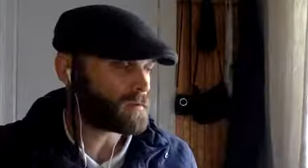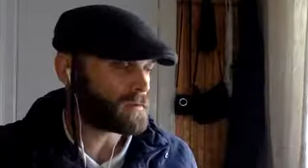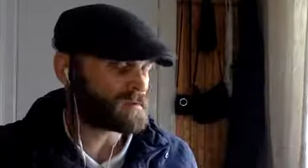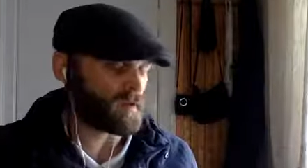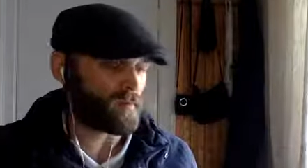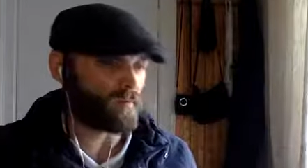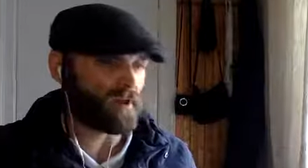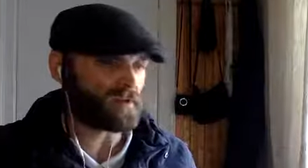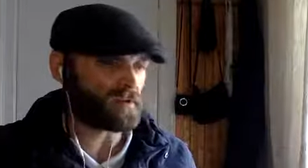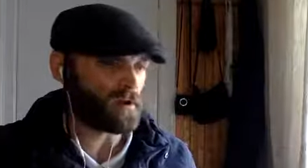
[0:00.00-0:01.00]
Is am I
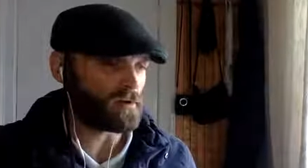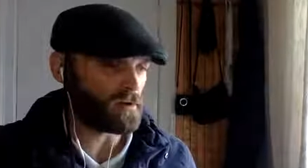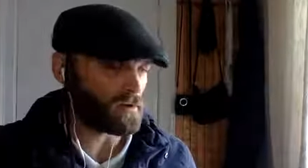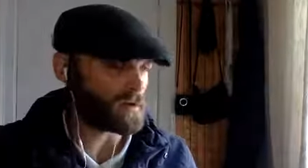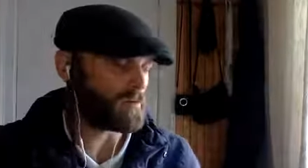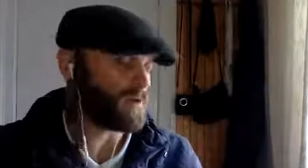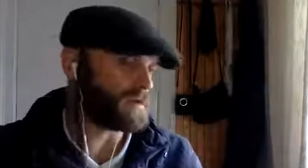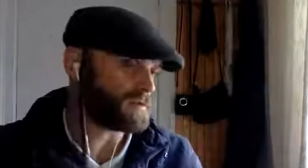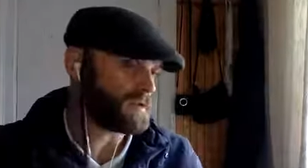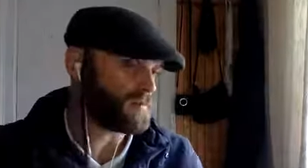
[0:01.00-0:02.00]
breaking the law? No, you're not
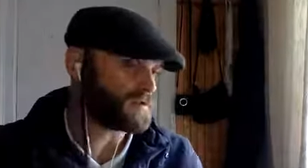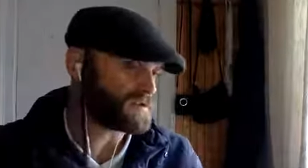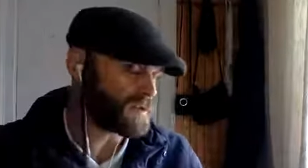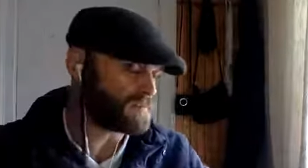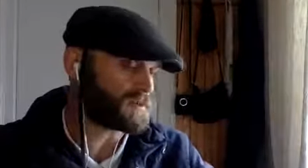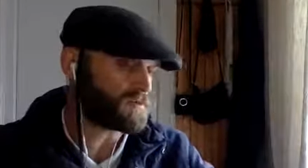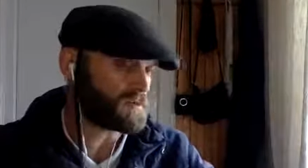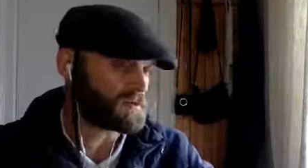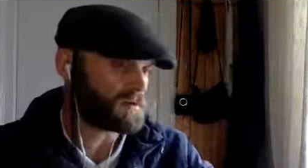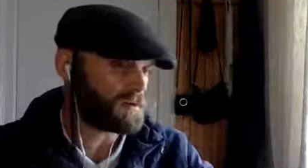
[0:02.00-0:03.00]
breaking the law, but stop doing
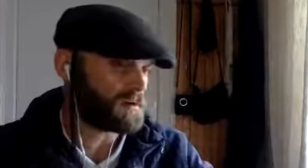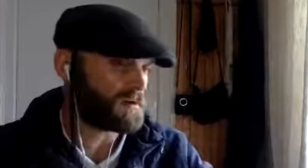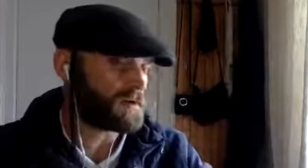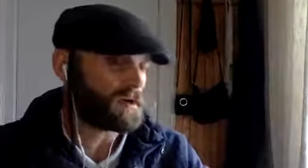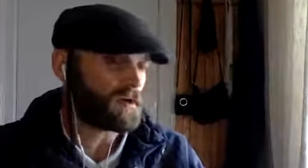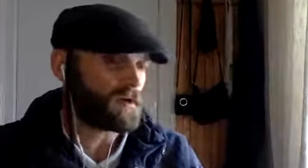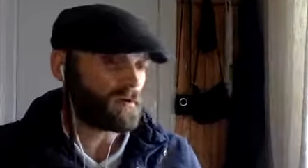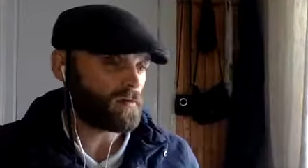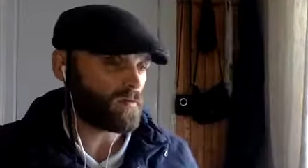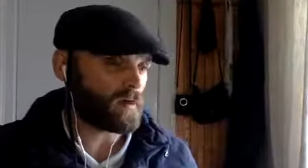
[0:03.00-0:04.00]
it. Here,
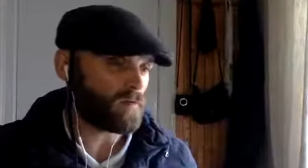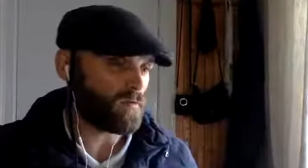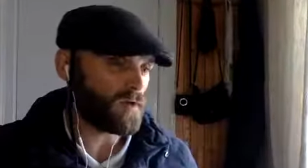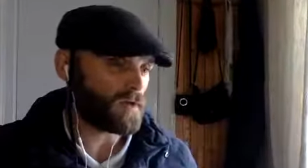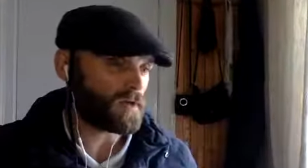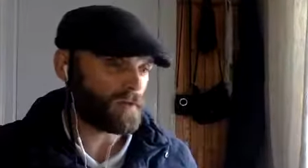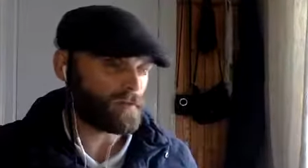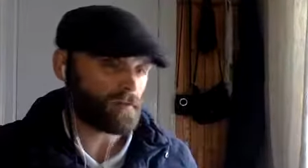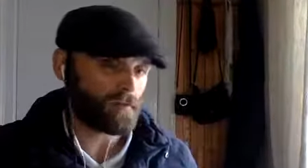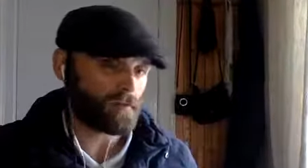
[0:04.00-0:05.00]
why?
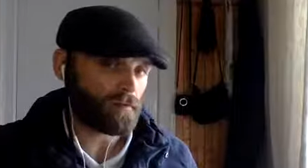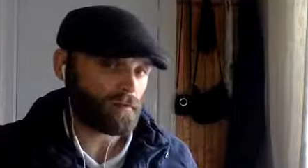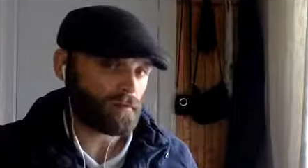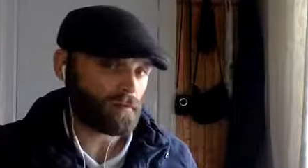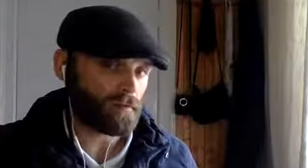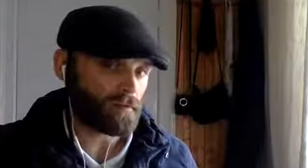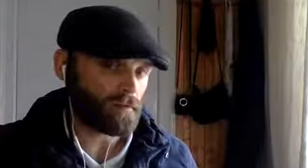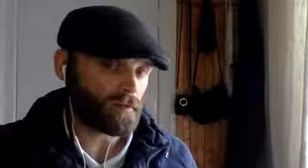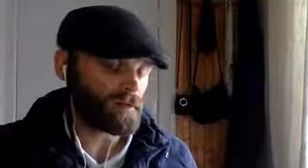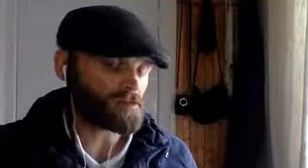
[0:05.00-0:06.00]

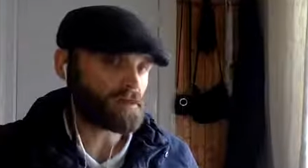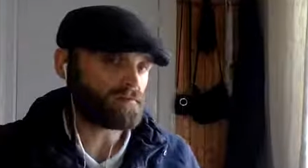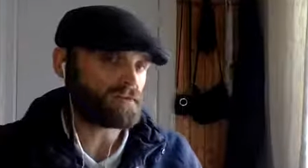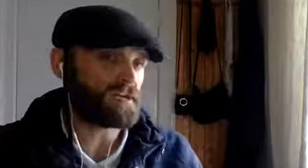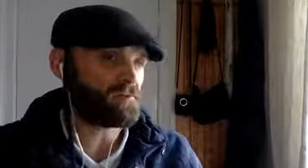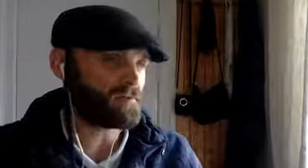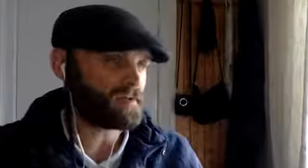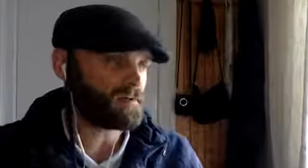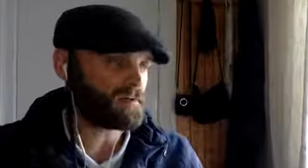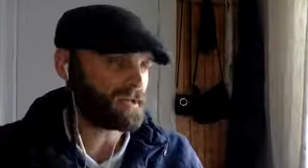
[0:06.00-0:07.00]
Guard, you have to keep.
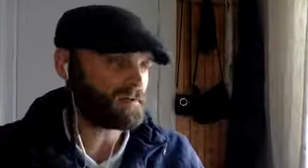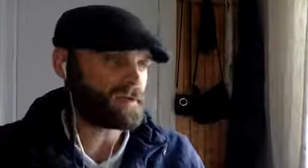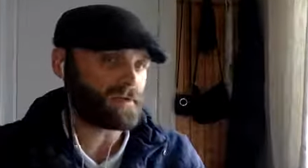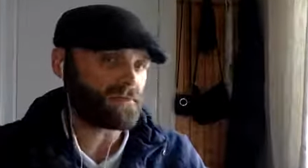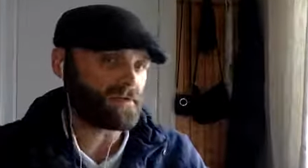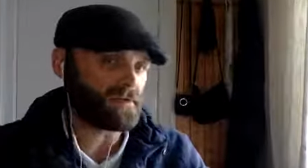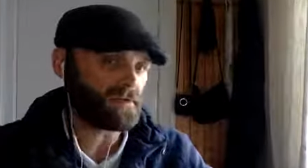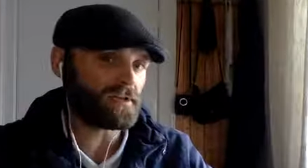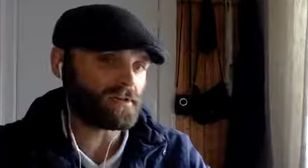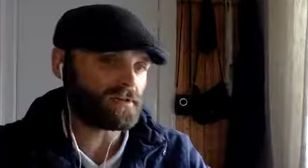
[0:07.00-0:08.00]
You have to let me keep
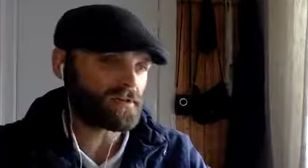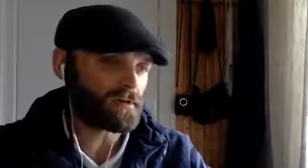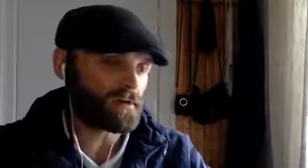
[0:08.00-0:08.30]
doing this,